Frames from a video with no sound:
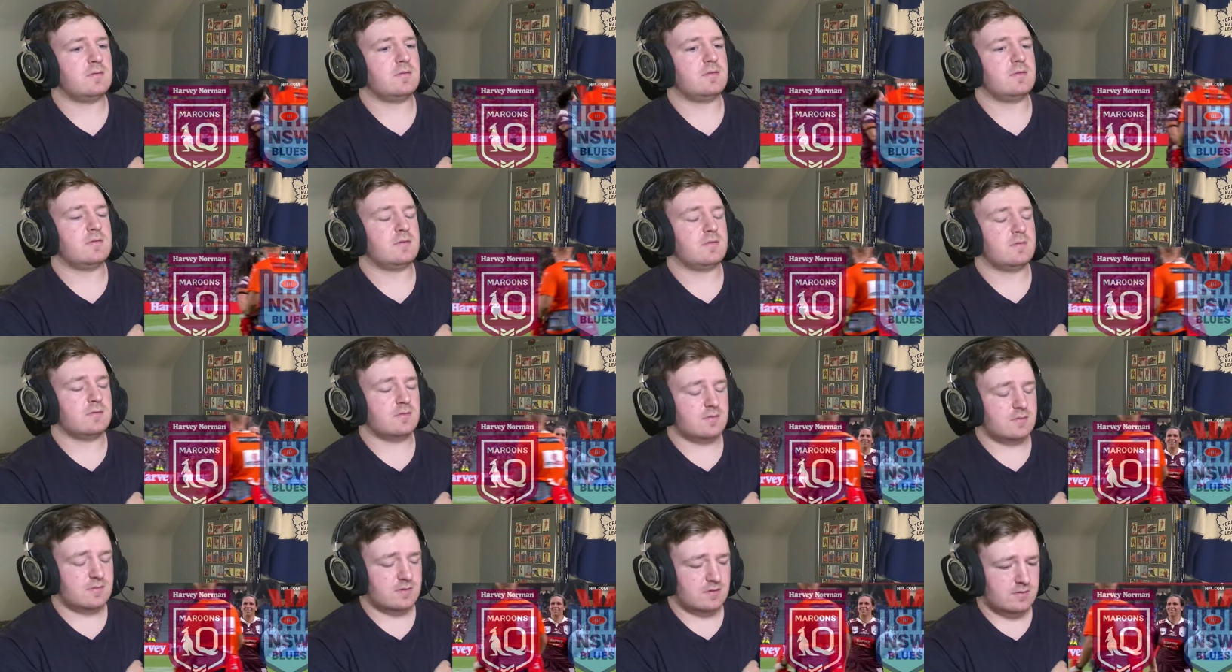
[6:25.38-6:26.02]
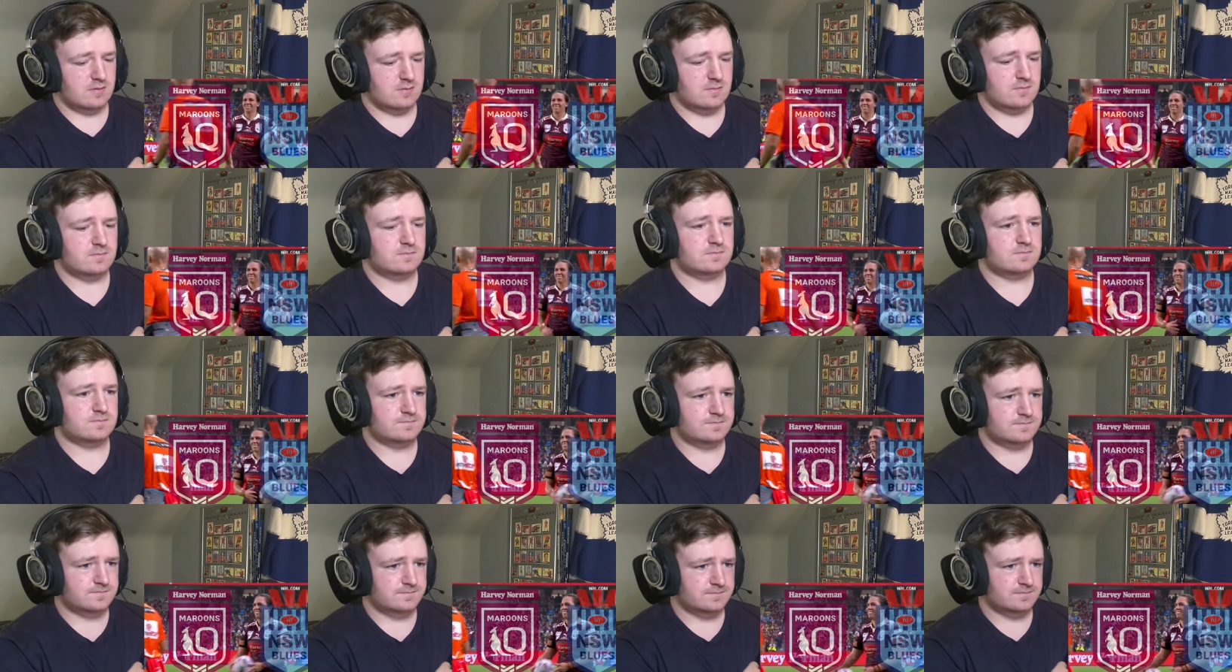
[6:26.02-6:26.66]
Queensland knock
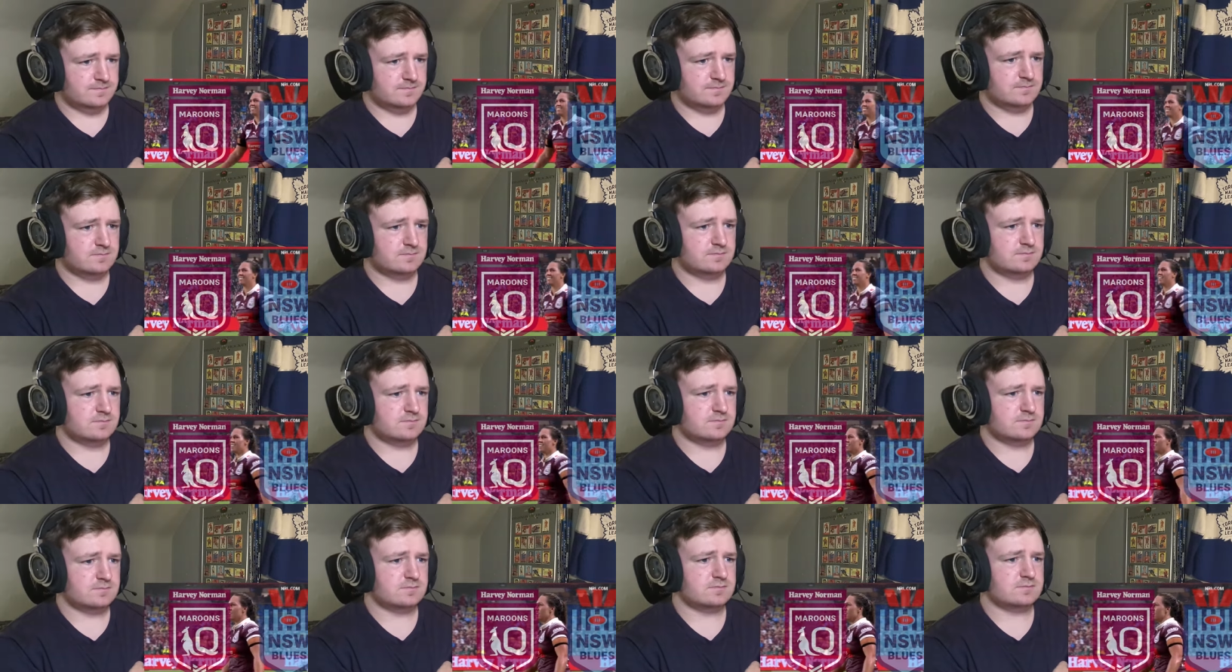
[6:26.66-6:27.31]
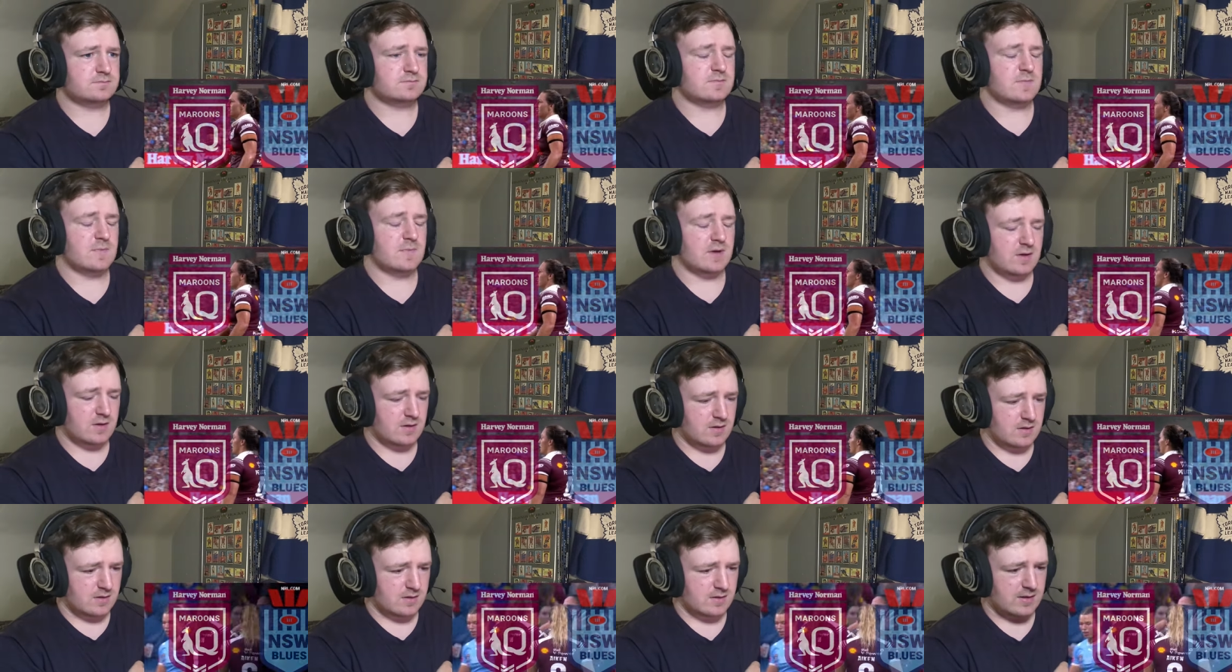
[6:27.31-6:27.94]
on to end the
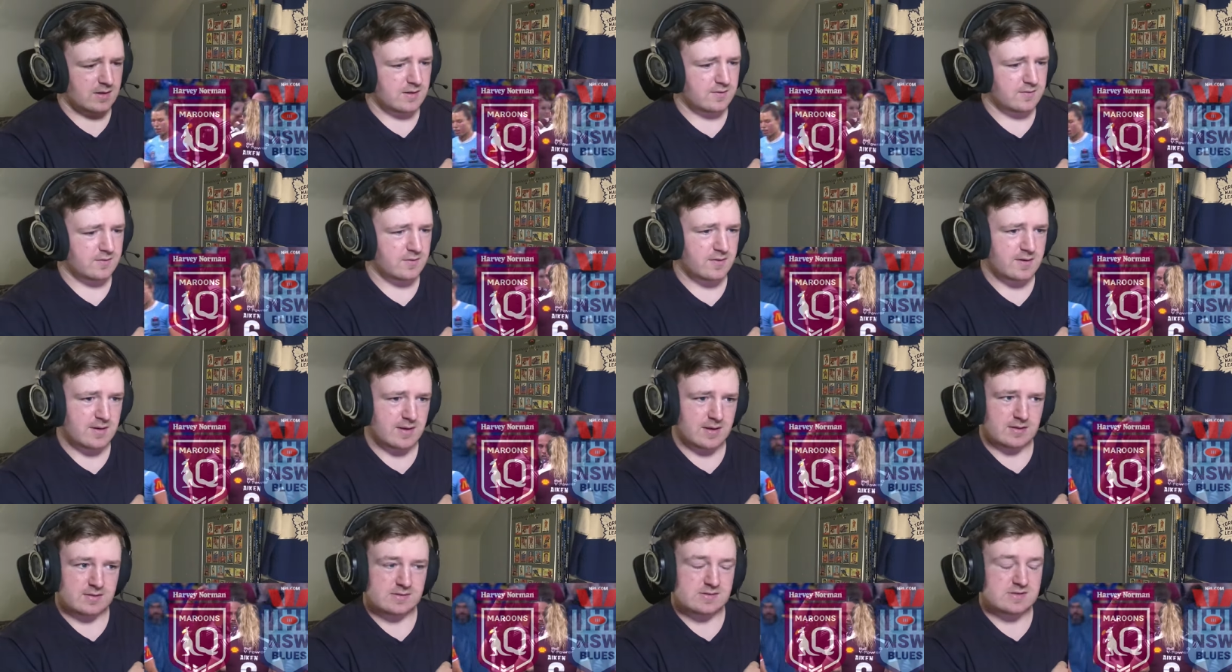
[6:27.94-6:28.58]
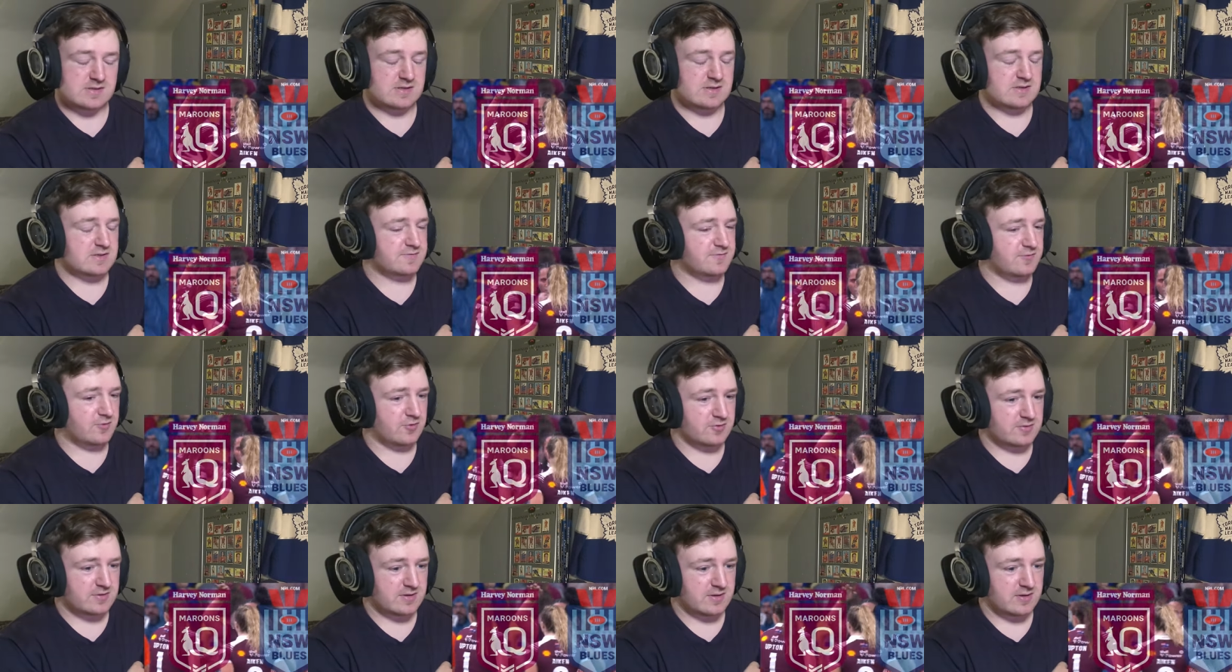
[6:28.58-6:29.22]
half. Alright, okay, geez,
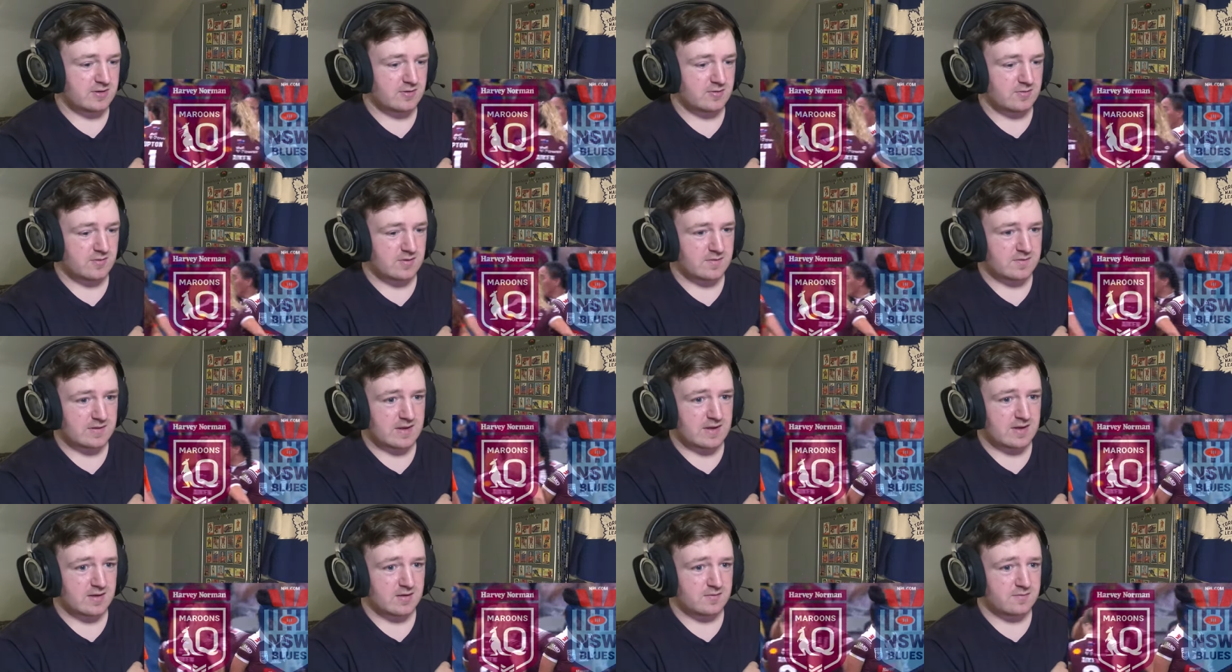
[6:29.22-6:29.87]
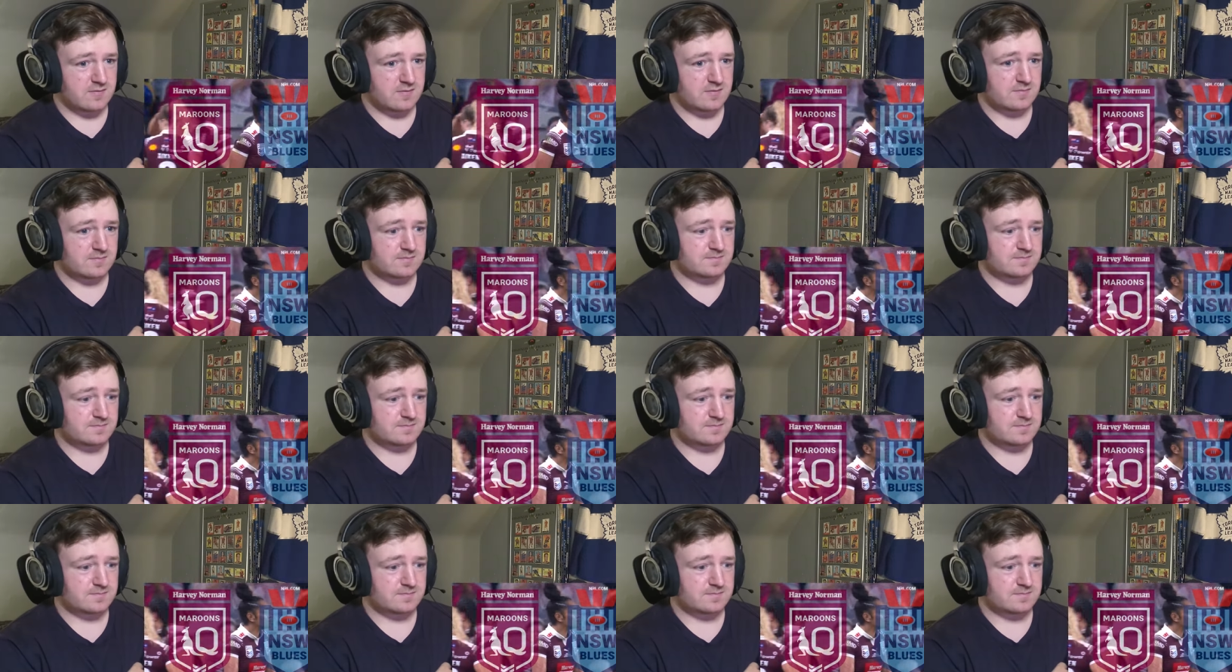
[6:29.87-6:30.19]
14-0 off the half.